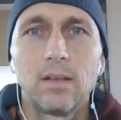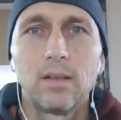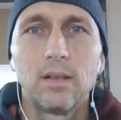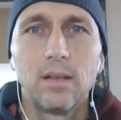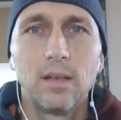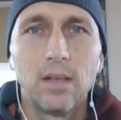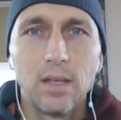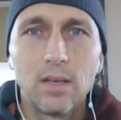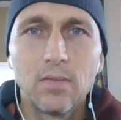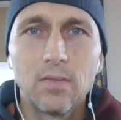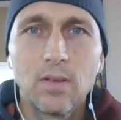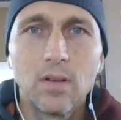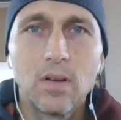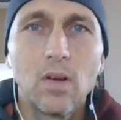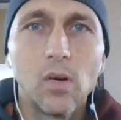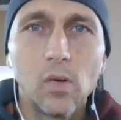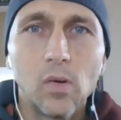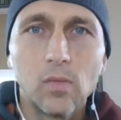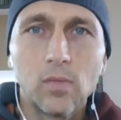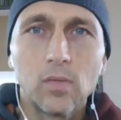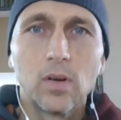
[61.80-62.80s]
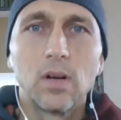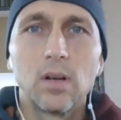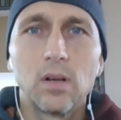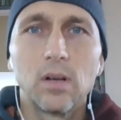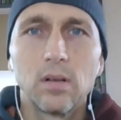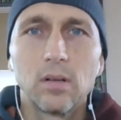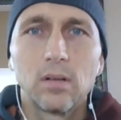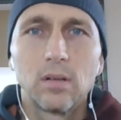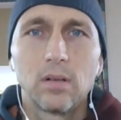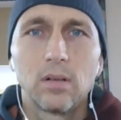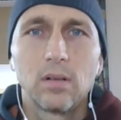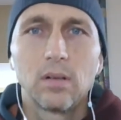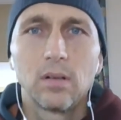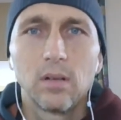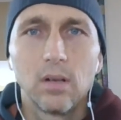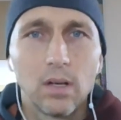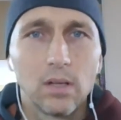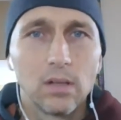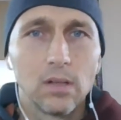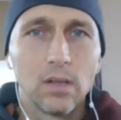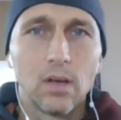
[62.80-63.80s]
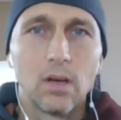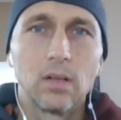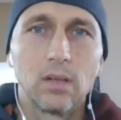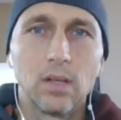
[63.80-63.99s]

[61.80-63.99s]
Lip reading: even over a long